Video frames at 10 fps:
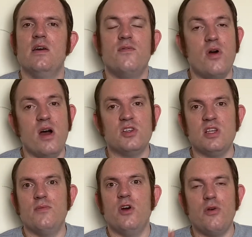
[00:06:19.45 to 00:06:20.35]
there are
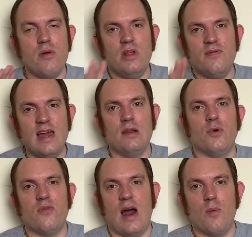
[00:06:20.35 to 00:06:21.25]
some that are only
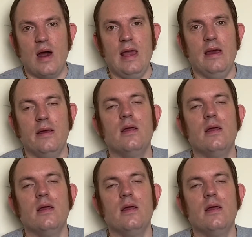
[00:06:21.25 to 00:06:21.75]
available that way,